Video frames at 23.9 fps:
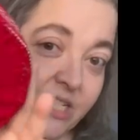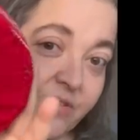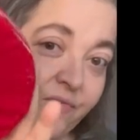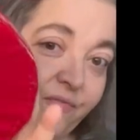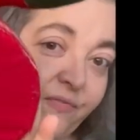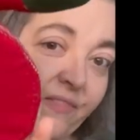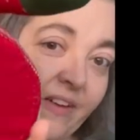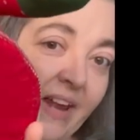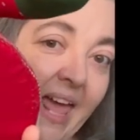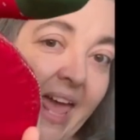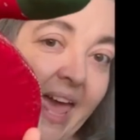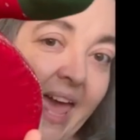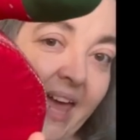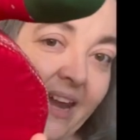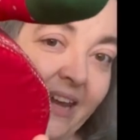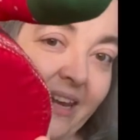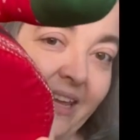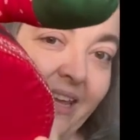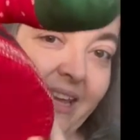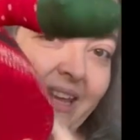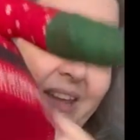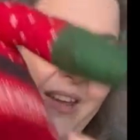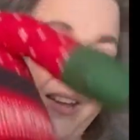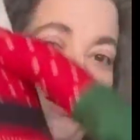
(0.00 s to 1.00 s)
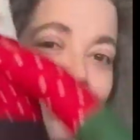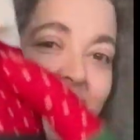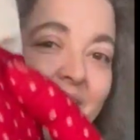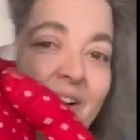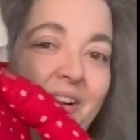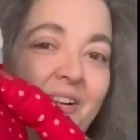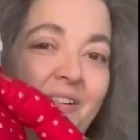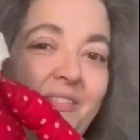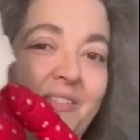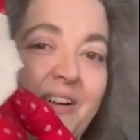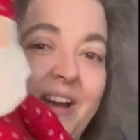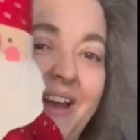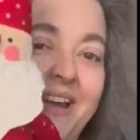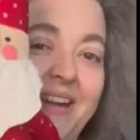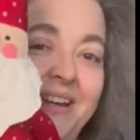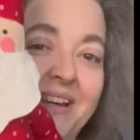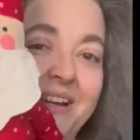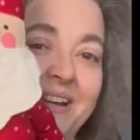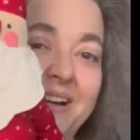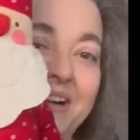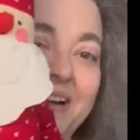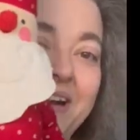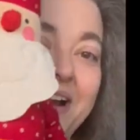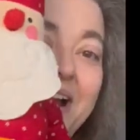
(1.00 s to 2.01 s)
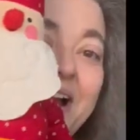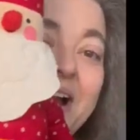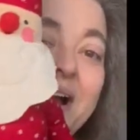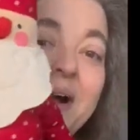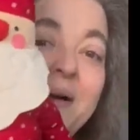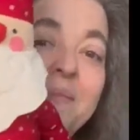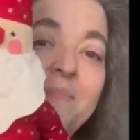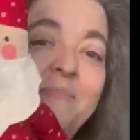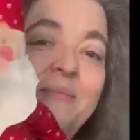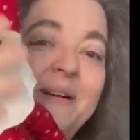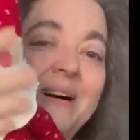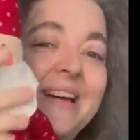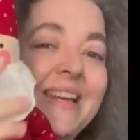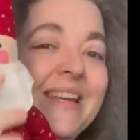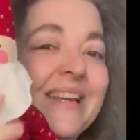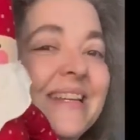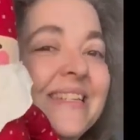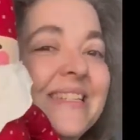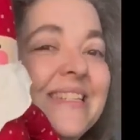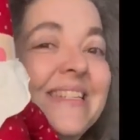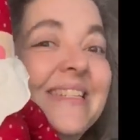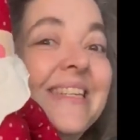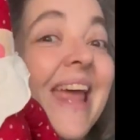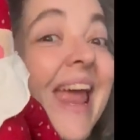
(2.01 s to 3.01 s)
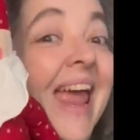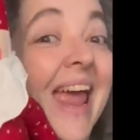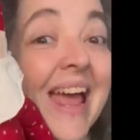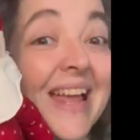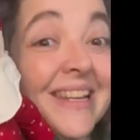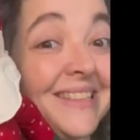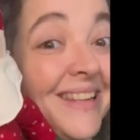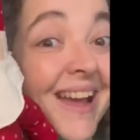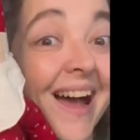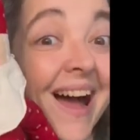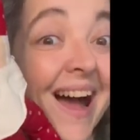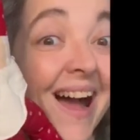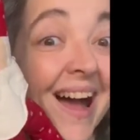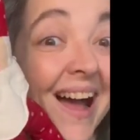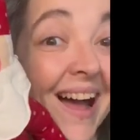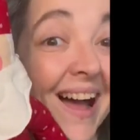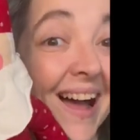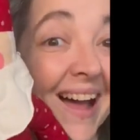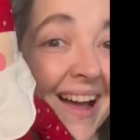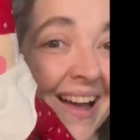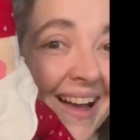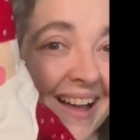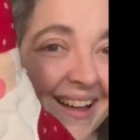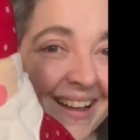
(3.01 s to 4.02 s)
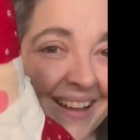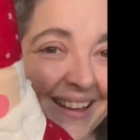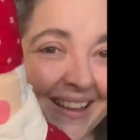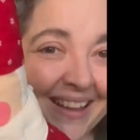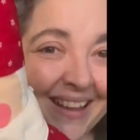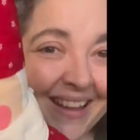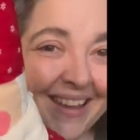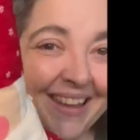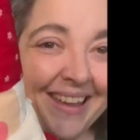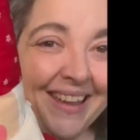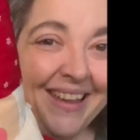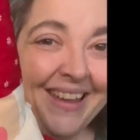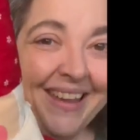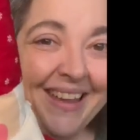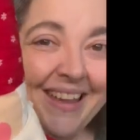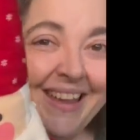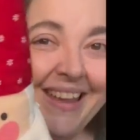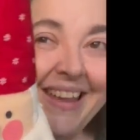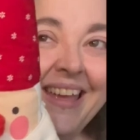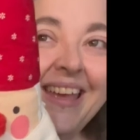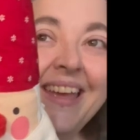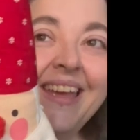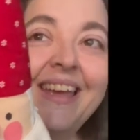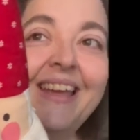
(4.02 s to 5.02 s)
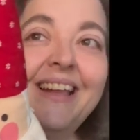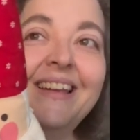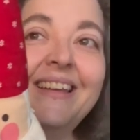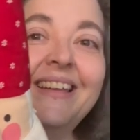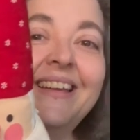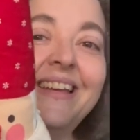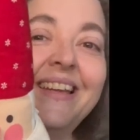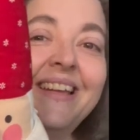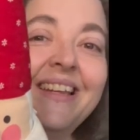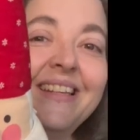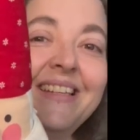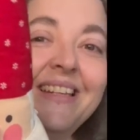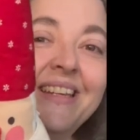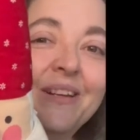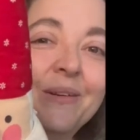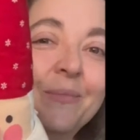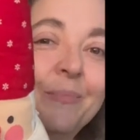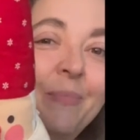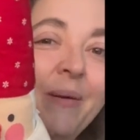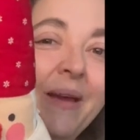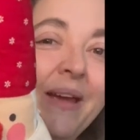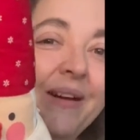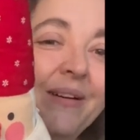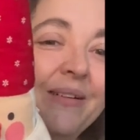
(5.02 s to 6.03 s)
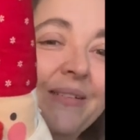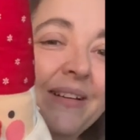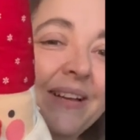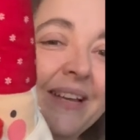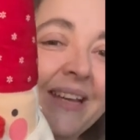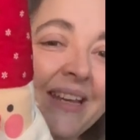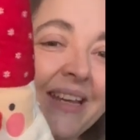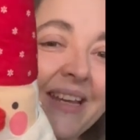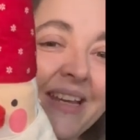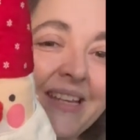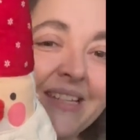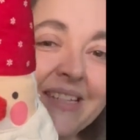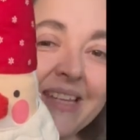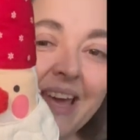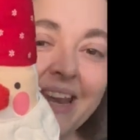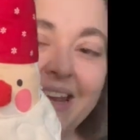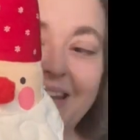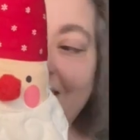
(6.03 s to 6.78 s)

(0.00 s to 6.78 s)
flat right here, but it's Santa. Look at his little bell. He's got a